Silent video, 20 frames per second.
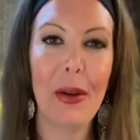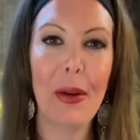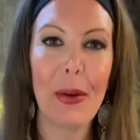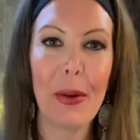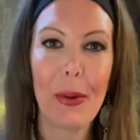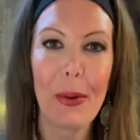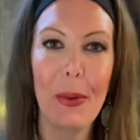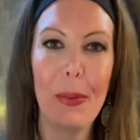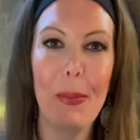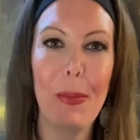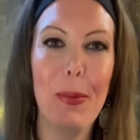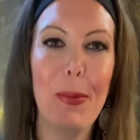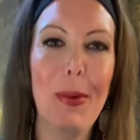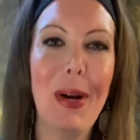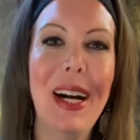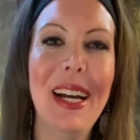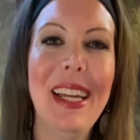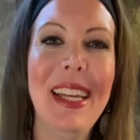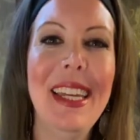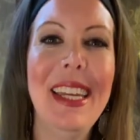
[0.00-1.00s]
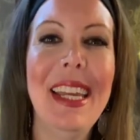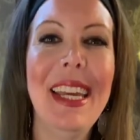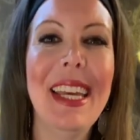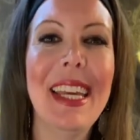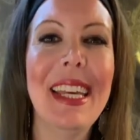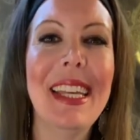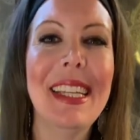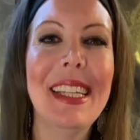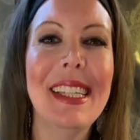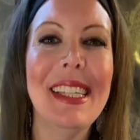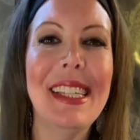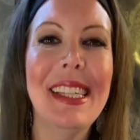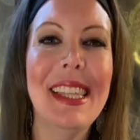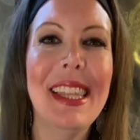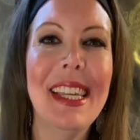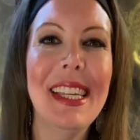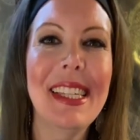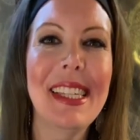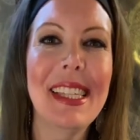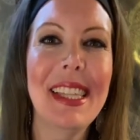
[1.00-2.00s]
Group one is
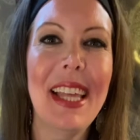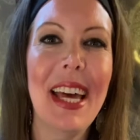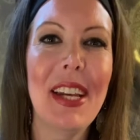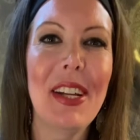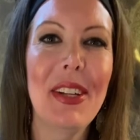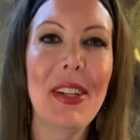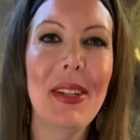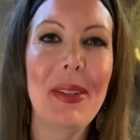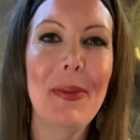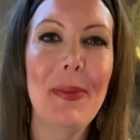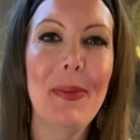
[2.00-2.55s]
this letter